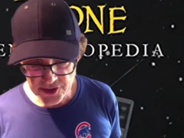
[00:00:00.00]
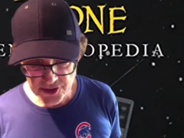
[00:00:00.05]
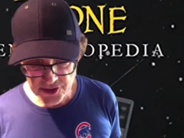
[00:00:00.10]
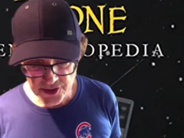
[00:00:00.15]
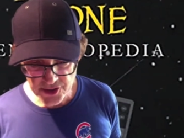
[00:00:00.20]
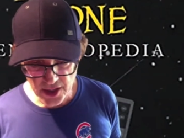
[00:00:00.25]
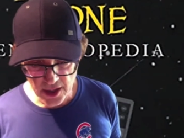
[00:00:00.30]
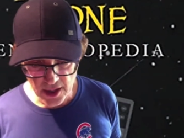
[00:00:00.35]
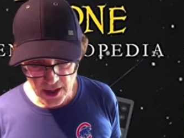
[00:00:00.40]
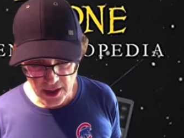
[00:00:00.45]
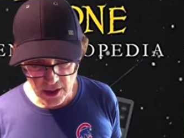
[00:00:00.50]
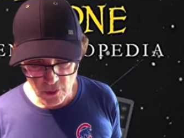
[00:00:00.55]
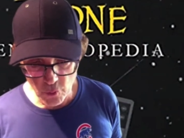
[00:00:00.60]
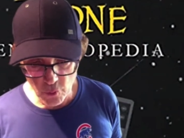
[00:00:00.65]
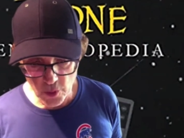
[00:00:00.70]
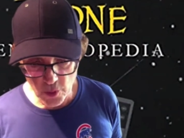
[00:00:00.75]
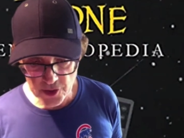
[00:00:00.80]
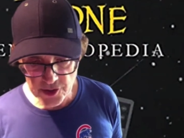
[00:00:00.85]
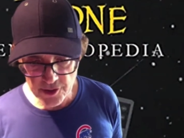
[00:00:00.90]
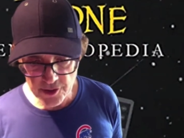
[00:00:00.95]
uh,
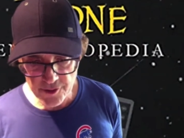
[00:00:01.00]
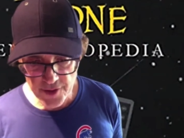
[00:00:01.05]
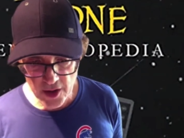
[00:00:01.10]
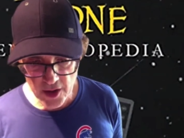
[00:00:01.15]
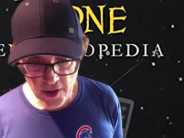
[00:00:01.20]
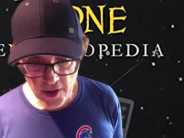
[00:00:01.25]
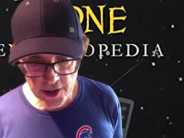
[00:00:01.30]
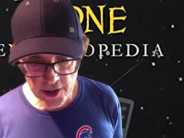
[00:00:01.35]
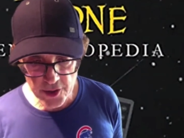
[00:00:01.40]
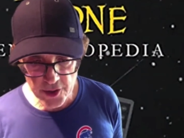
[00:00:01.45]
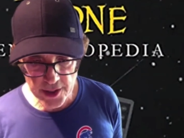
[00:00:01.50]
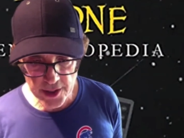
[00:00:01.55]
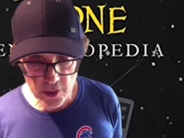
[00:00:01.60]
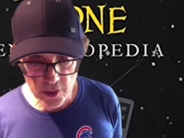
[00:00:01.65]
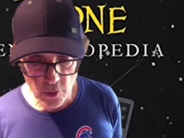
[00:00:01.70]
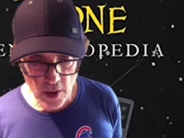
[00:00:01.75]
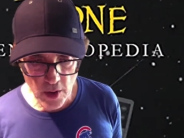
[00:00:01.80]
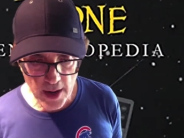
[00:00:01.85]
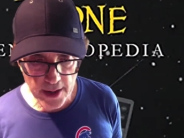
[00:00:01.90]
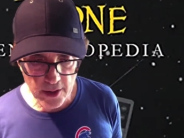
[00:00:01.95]
was a very unique
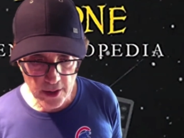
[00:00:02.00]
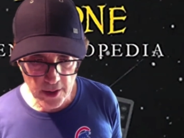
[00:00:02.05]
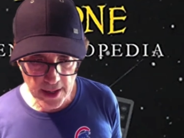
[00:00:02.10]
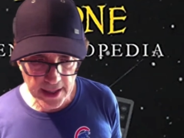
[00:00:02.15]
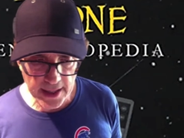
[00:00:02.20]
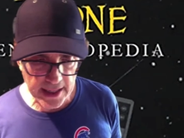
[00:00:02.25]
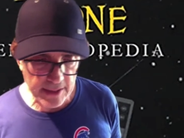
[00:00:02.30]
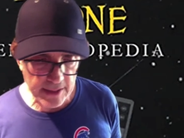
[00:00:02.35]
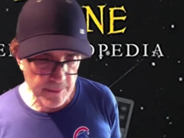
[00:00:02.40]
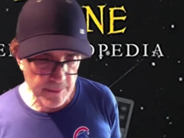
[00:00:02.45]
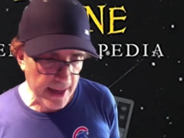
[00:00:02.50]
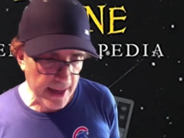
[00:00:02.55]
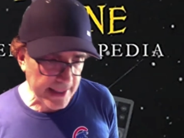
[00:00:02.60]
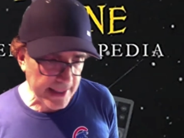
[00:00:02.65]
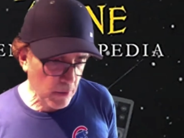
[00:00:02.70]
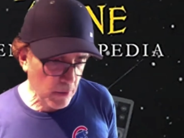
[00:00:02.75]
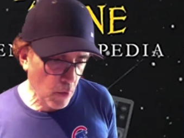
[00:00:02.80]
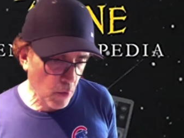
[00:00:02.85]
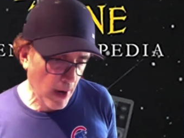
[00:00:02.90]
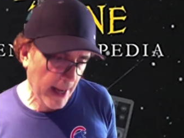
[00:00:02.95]
writer, and in many
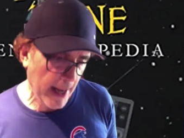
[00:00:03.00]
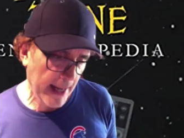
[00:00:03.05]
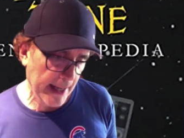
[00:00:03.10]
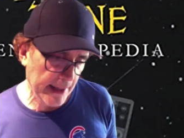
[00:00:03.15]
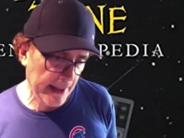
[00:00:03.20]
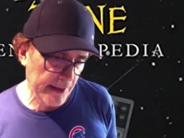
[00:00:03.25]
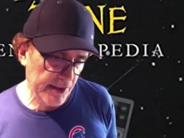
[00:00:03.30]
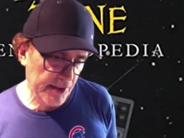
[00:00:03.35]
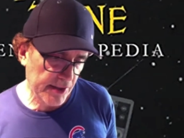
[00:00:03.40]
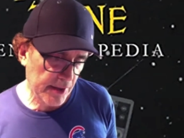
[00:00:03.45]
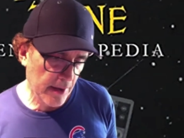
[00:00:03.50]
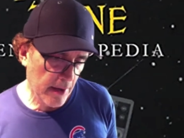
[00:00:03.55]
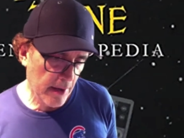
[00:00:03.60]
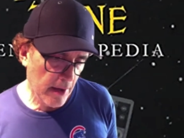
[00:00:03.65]
ways,